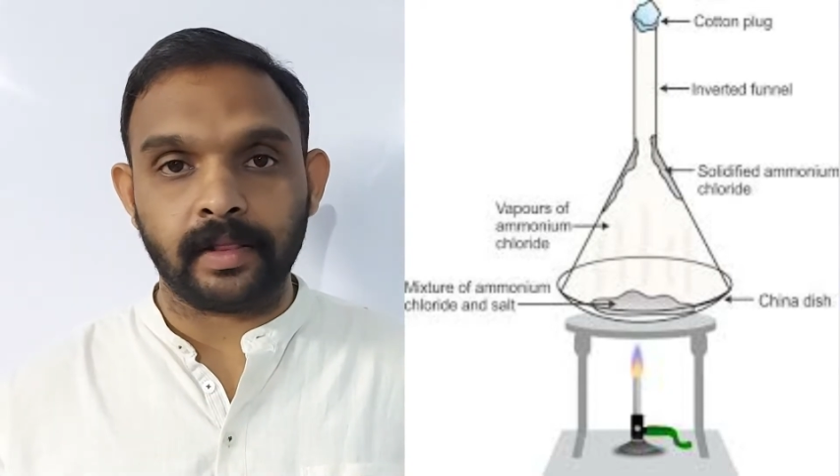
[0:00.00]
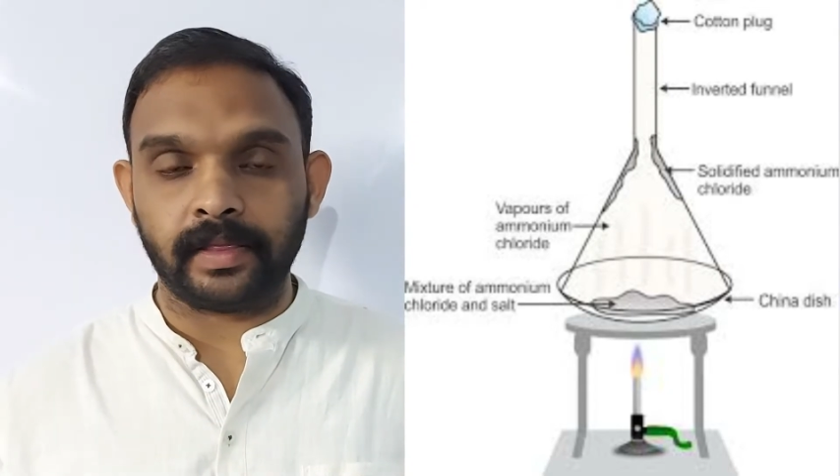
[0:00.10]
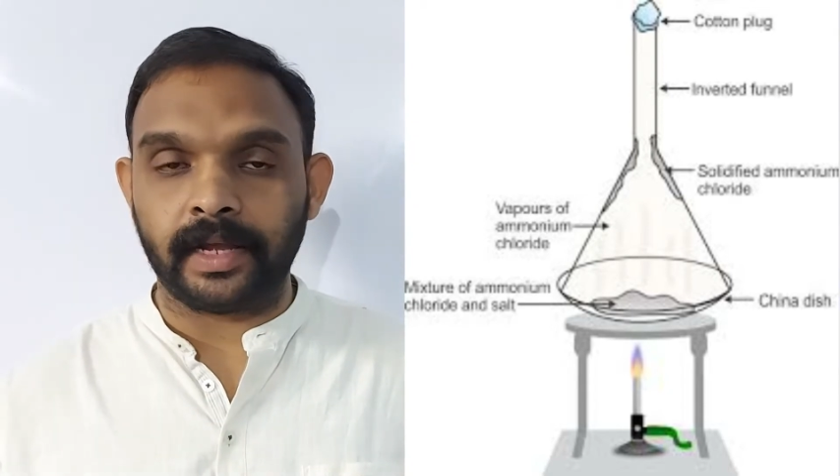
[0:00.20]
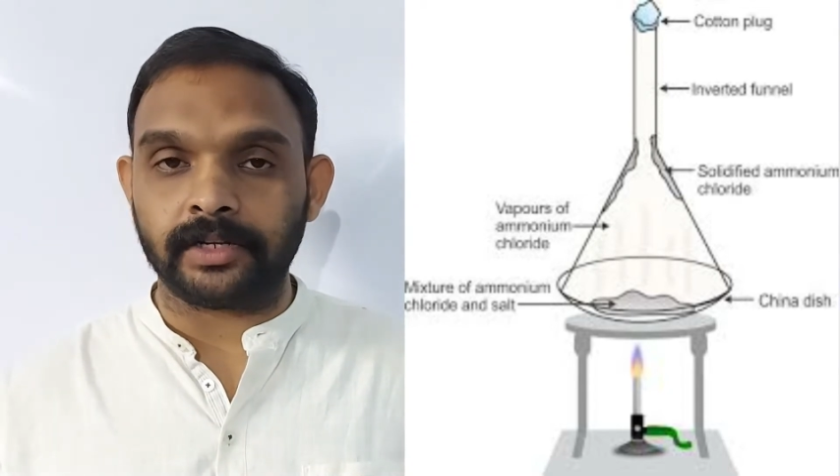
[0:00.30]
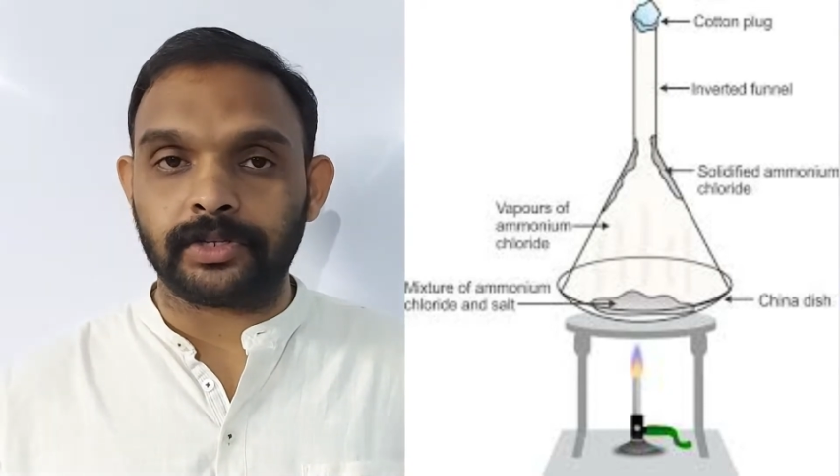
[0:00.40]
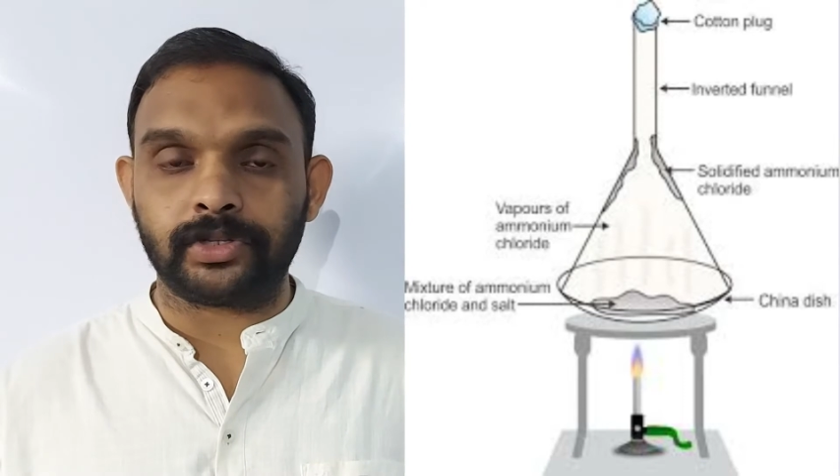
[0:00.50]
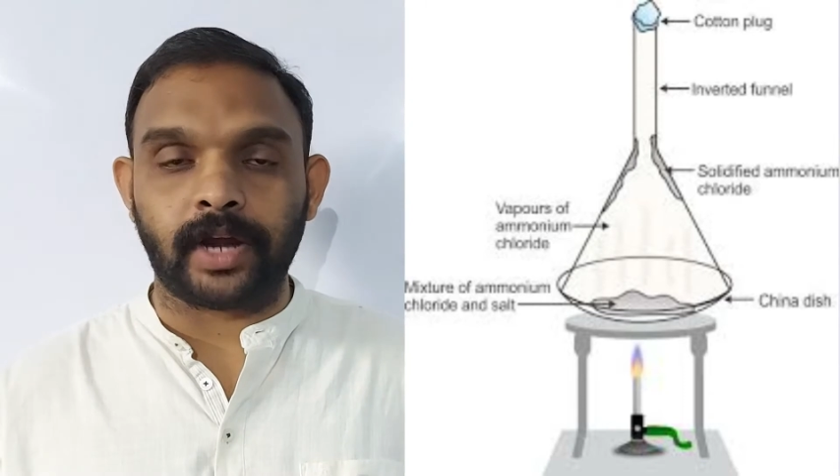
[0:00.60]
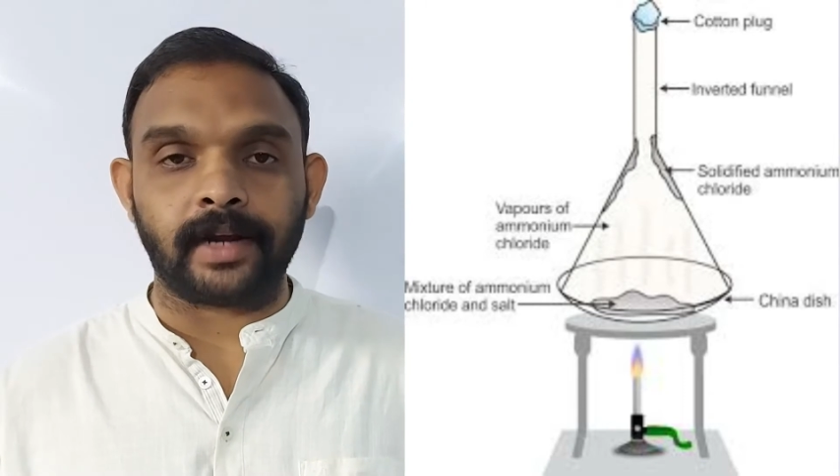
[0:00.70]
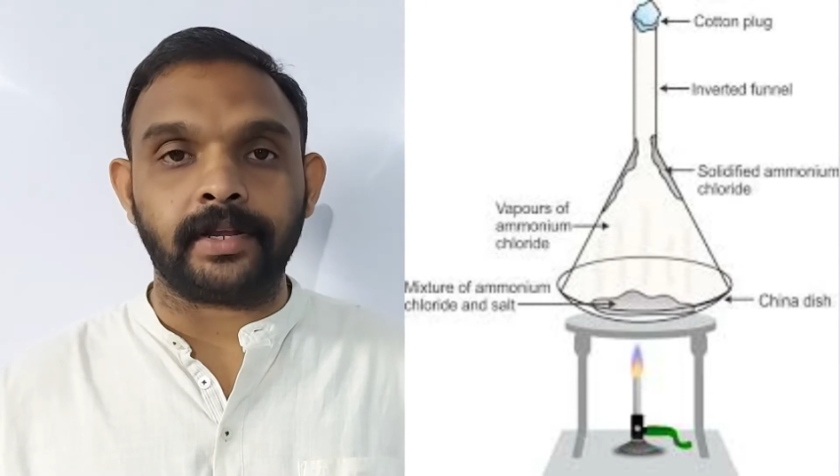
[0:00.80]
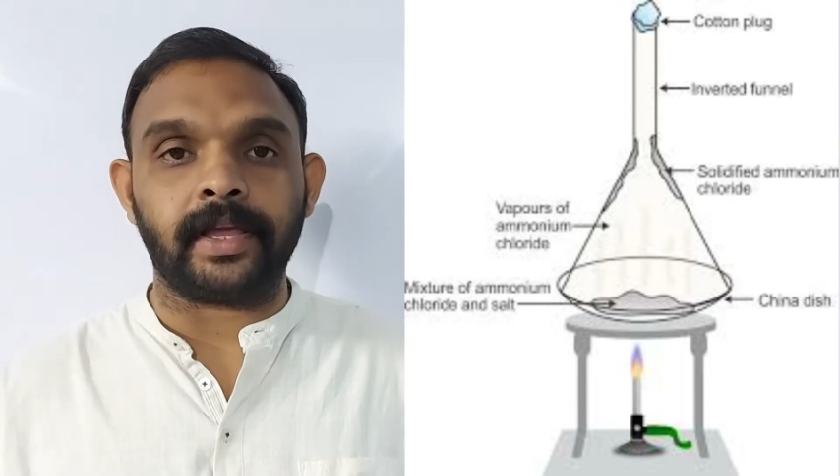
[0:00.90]
Then
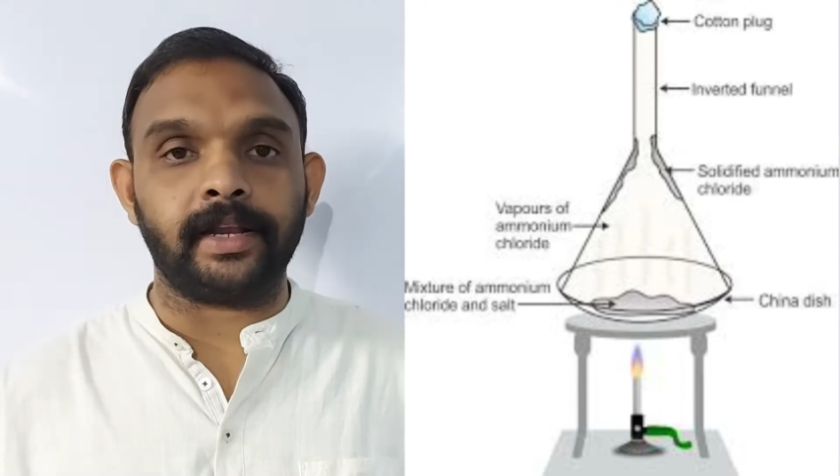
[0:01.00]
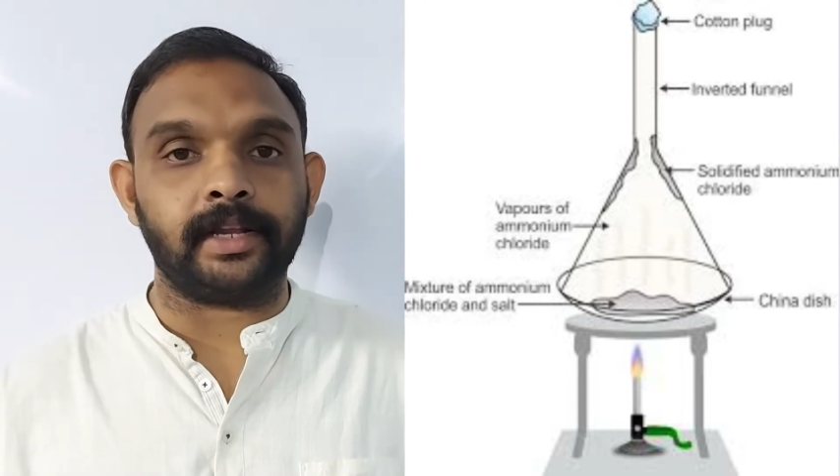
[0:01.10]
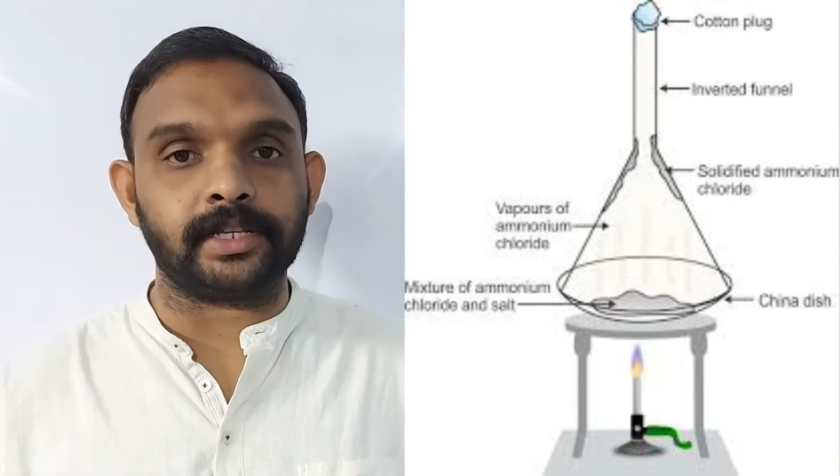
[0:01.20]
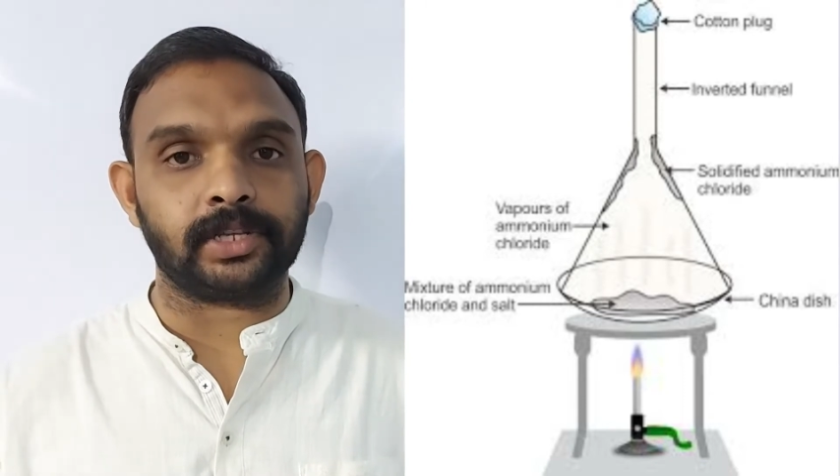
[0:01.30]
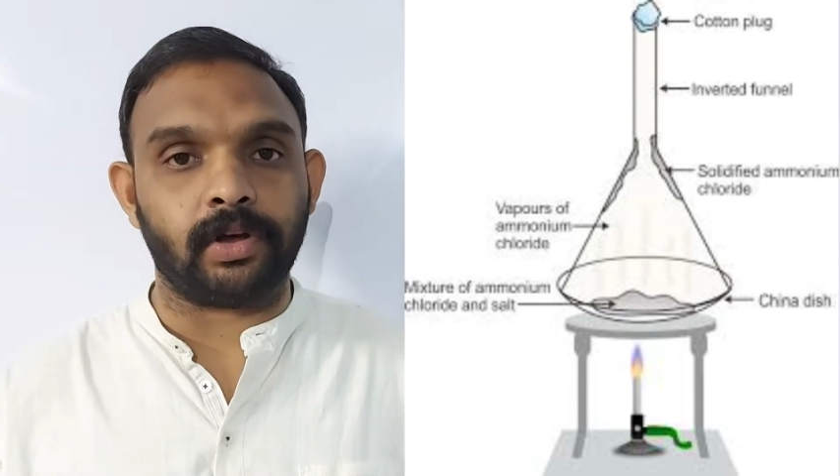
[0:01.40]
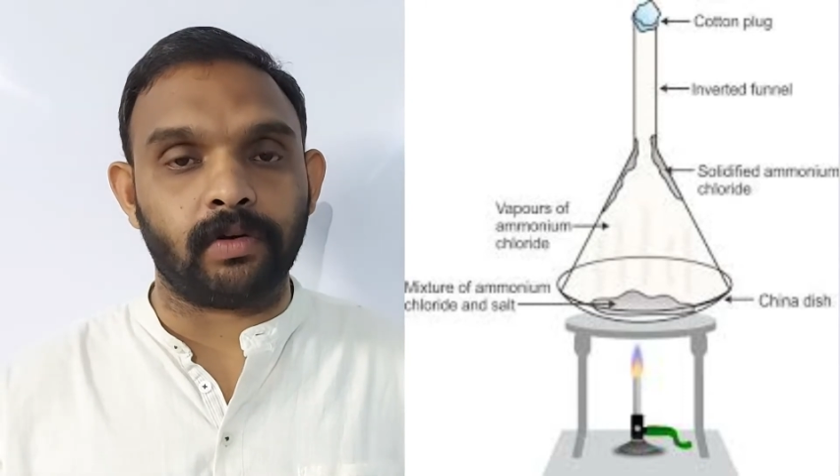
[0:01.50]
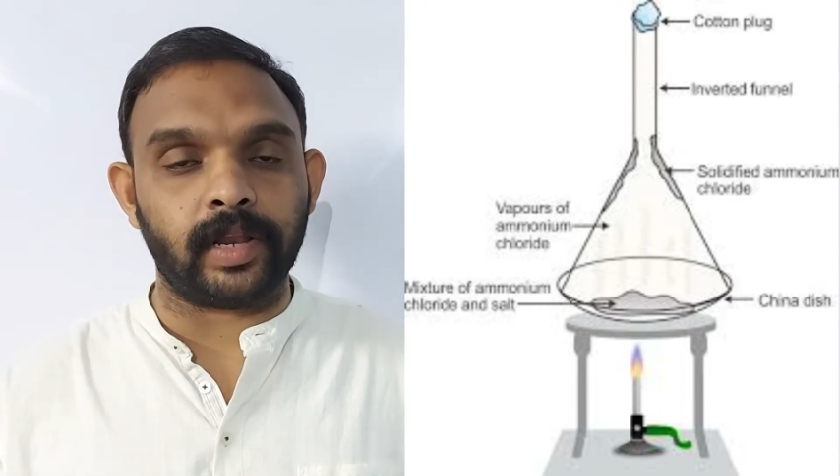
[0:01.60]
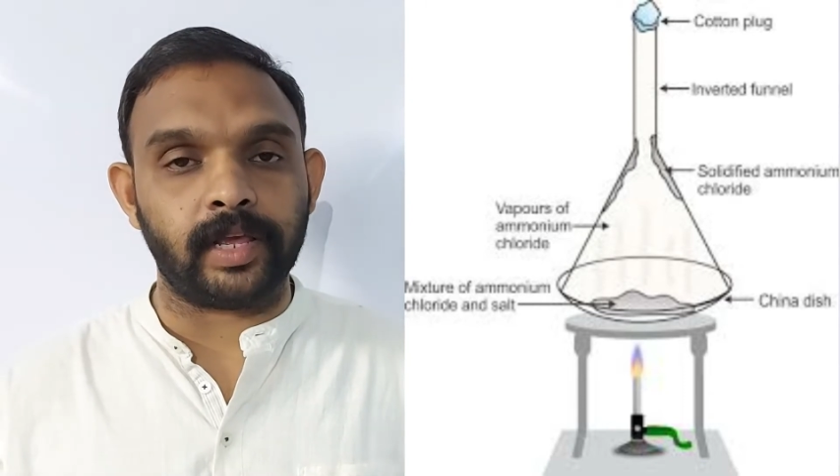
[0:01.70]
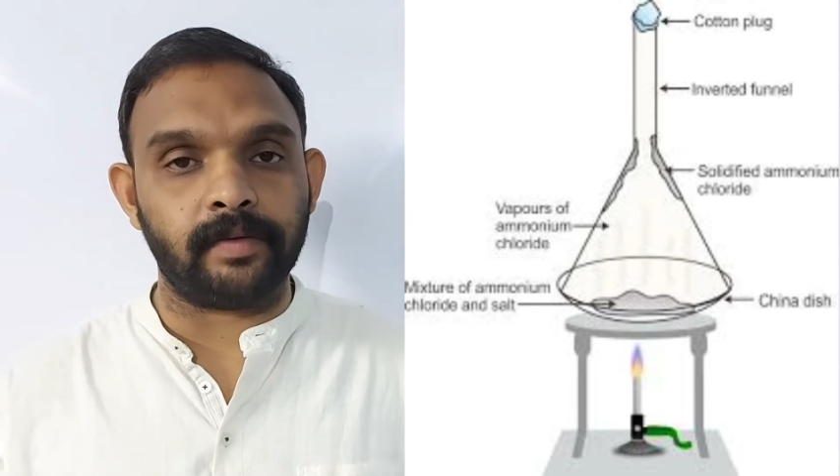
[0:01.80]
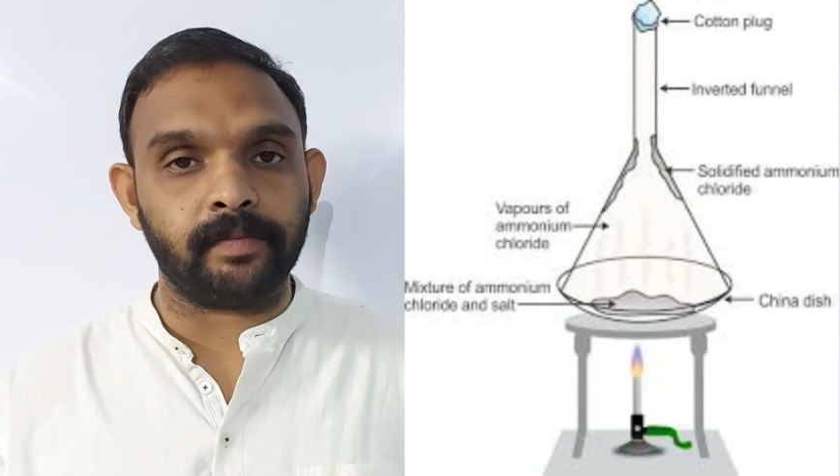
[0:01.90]
start heating
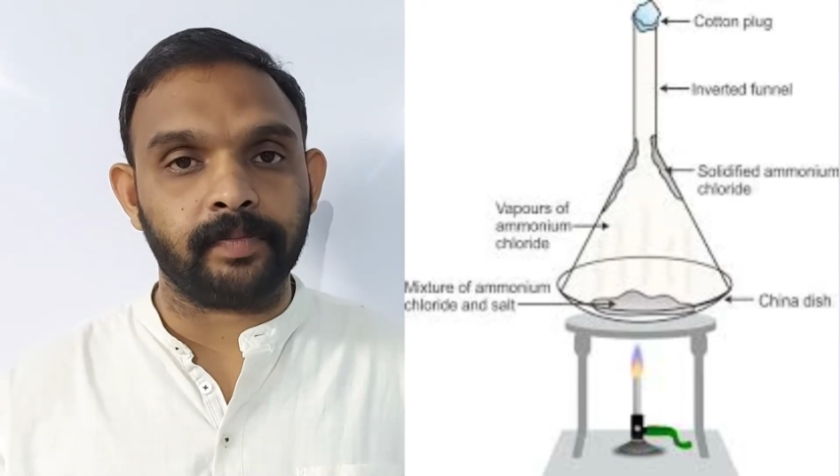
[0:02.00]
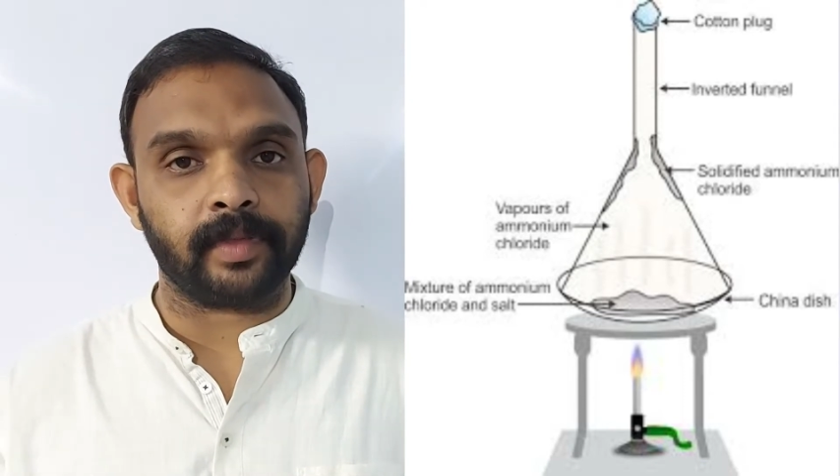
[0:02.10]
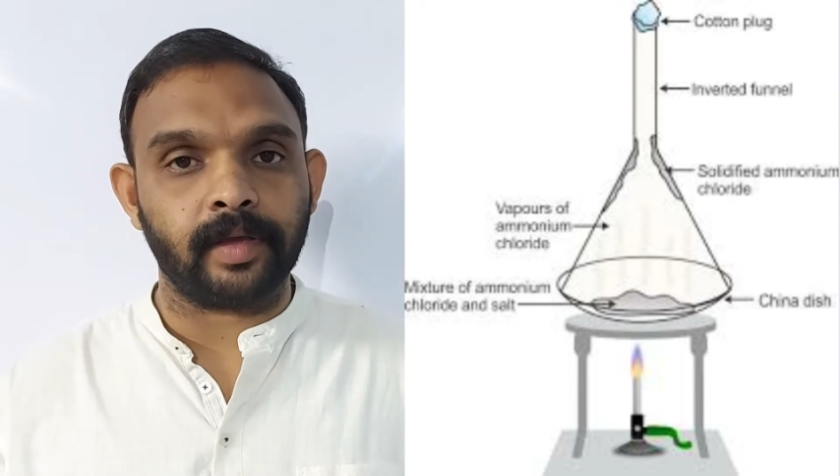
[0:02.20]
slowly.